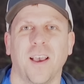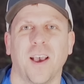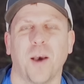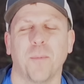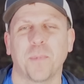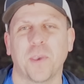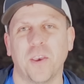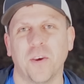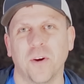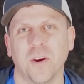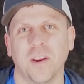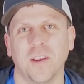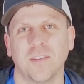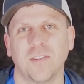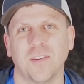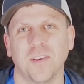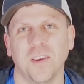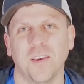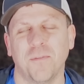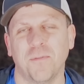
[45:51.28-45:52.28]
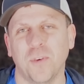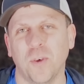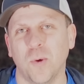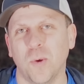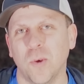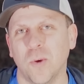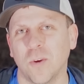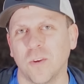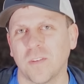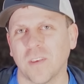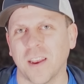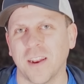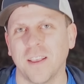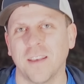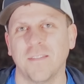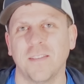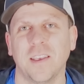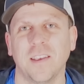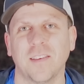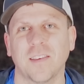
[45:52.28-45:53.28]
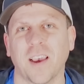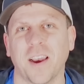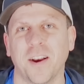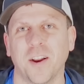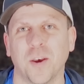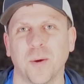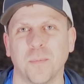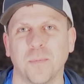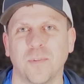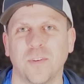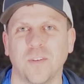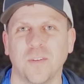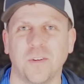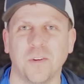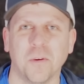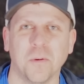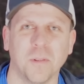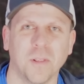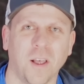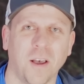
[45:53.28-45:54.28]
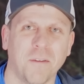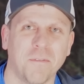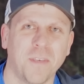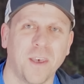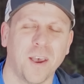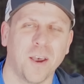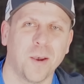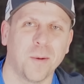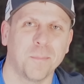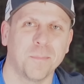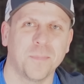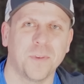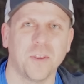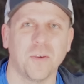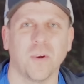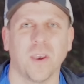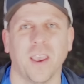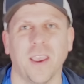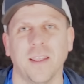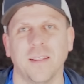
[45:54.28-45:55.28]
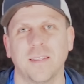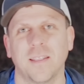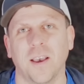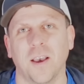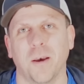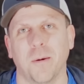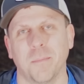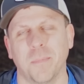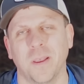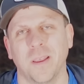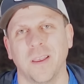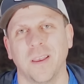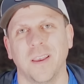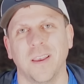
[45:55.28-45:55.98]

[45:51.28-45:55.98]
I'm curious if you use any of these items. Do you love them? Do you hate them?